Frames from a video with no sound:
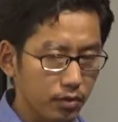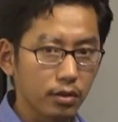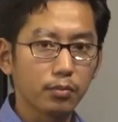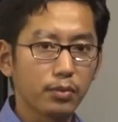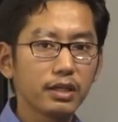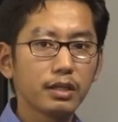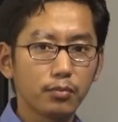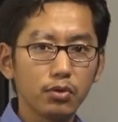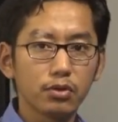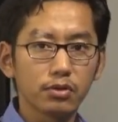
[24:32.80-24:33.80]
you know,
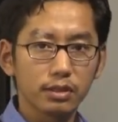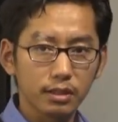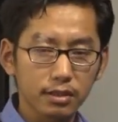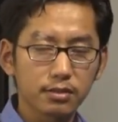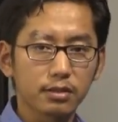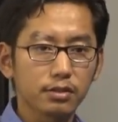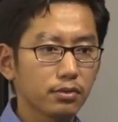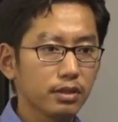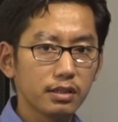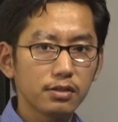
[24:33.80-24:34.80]
bringing bulldozers and constructing.
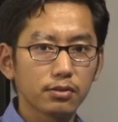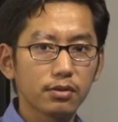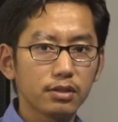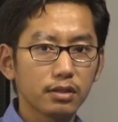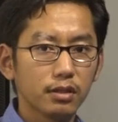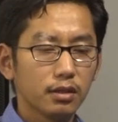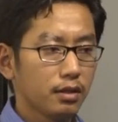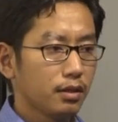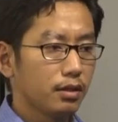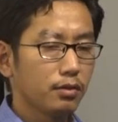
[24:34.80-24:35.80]
So Indian soldier,
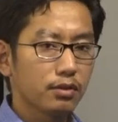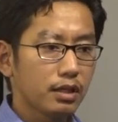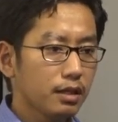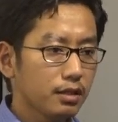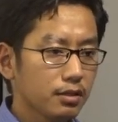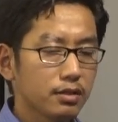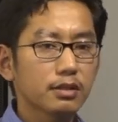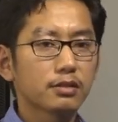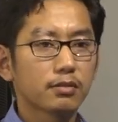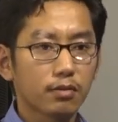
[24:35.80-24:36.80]
you know, they
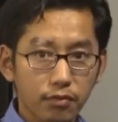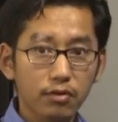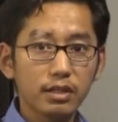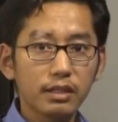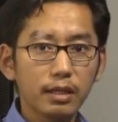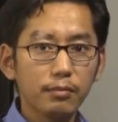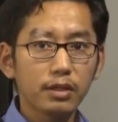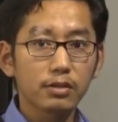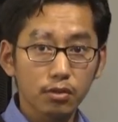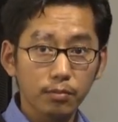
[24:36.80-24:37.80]
just confronted them
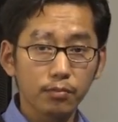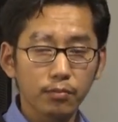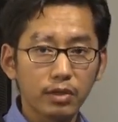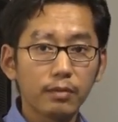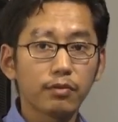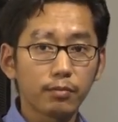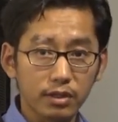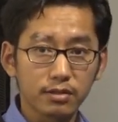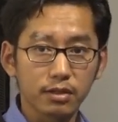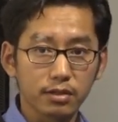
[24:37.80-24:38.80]
and stopped them from
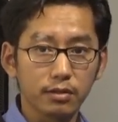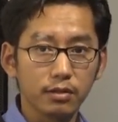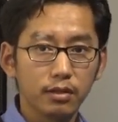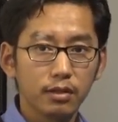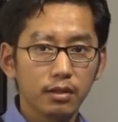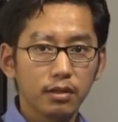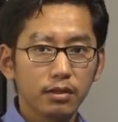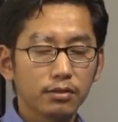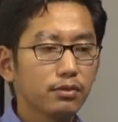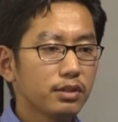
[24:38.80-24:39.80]
construction.
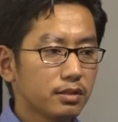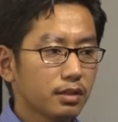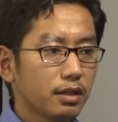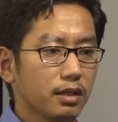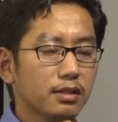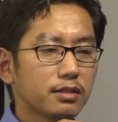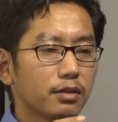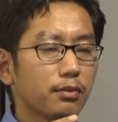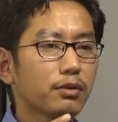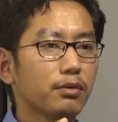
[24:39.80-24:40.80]
So it's
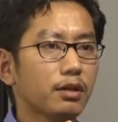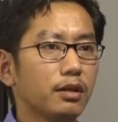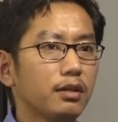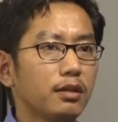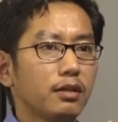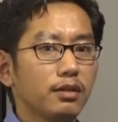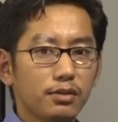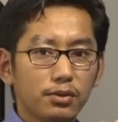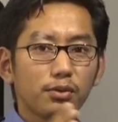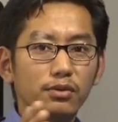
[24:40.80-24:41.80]

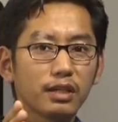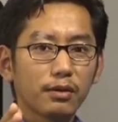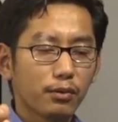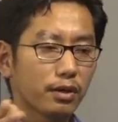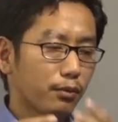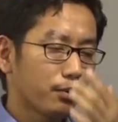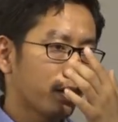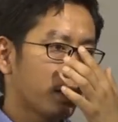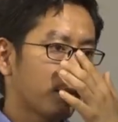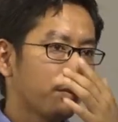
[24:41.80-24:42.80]
it shows,
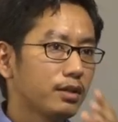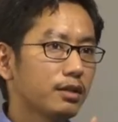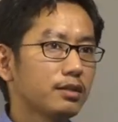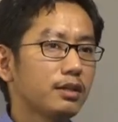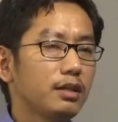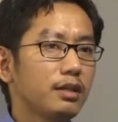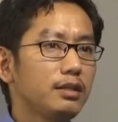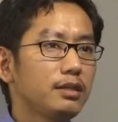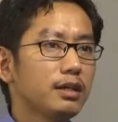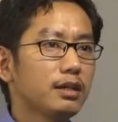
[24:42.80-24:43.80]
I mean,
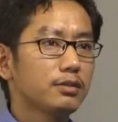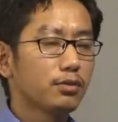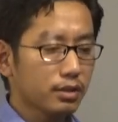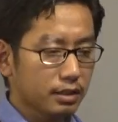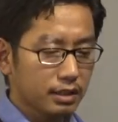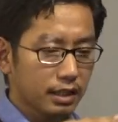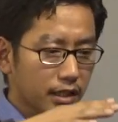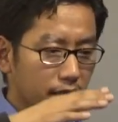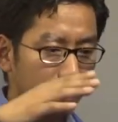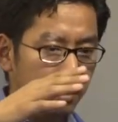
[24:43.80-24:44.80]
India is not
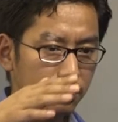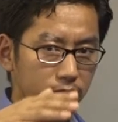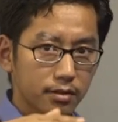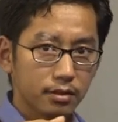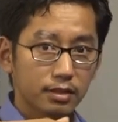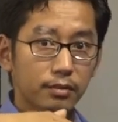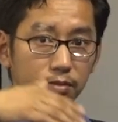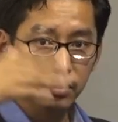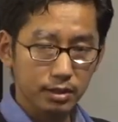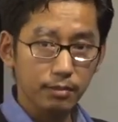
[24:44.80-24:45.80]
taking any step
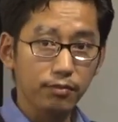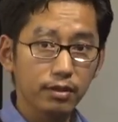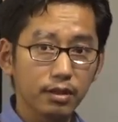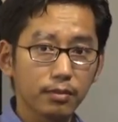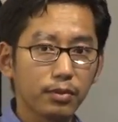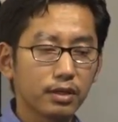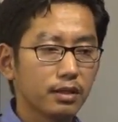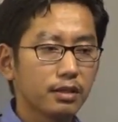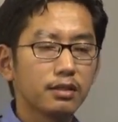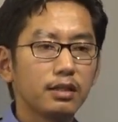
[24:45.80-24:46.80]
further, but
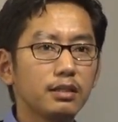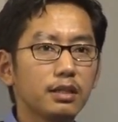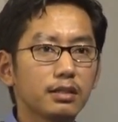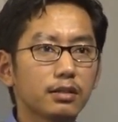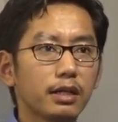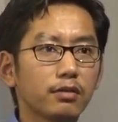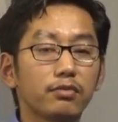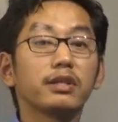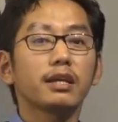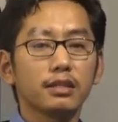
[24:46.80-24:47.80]
India is kind
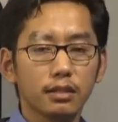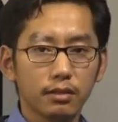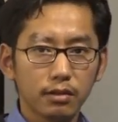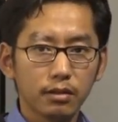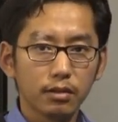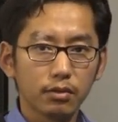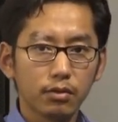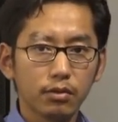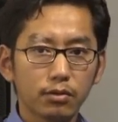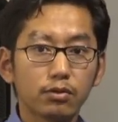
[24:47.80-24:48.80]
of reacting, you
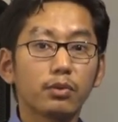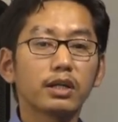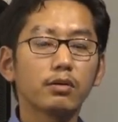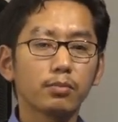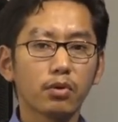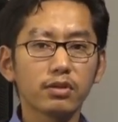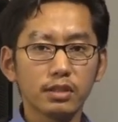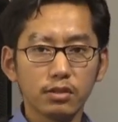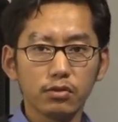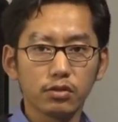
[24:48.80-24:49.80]
know, to whatever
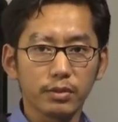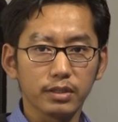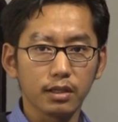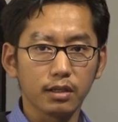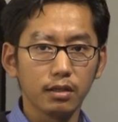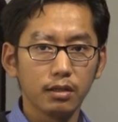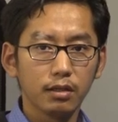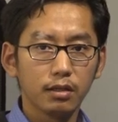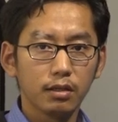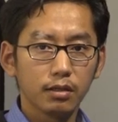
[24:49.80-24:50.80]
policy introduced by China.
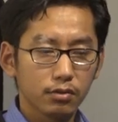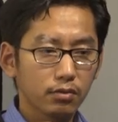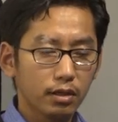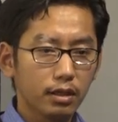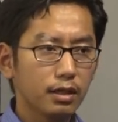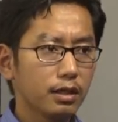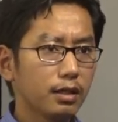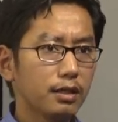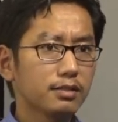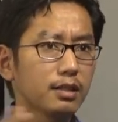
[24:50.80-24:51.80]
So
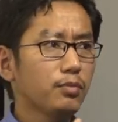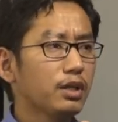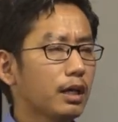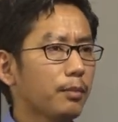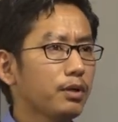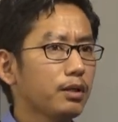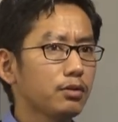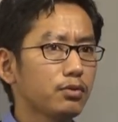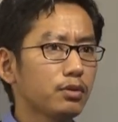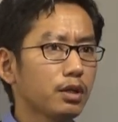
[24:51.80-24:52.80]
the same thing happened
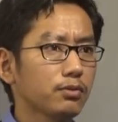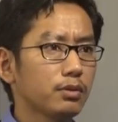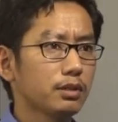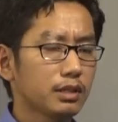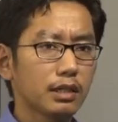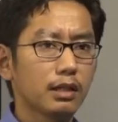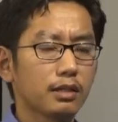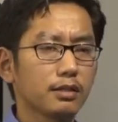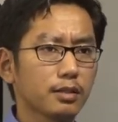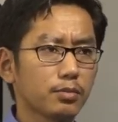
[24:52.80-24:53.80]
in 2010,
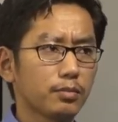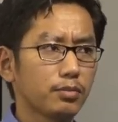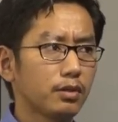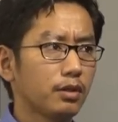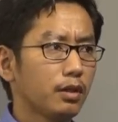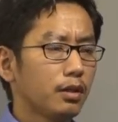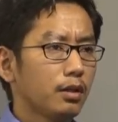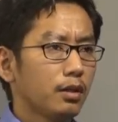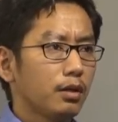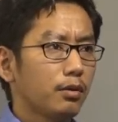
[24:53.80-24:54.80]
I think September,
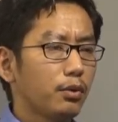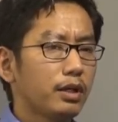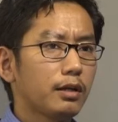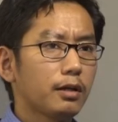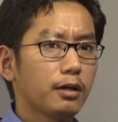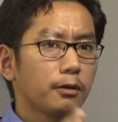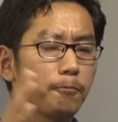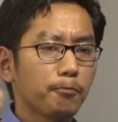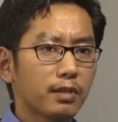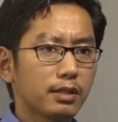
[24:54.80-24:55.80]

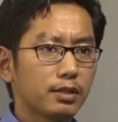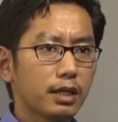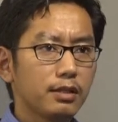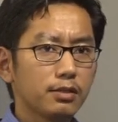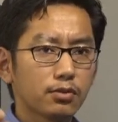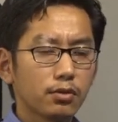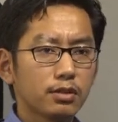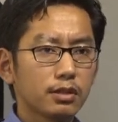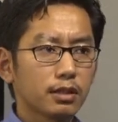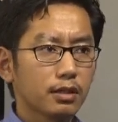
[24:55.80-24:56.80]
when Chinese
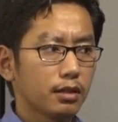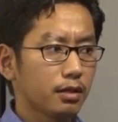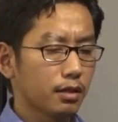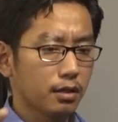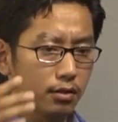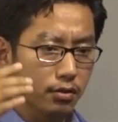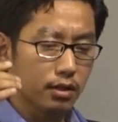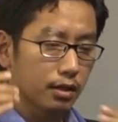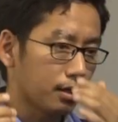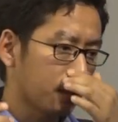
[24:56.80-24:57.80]
soldier, you
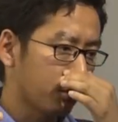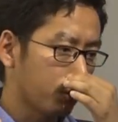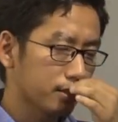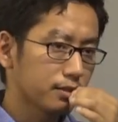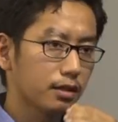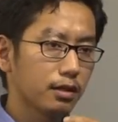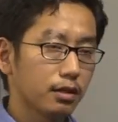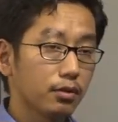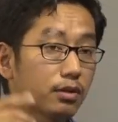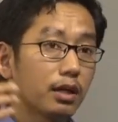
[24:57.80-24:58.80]
know, was
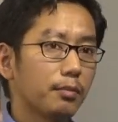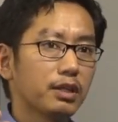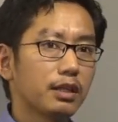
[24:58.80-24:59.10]
you know, they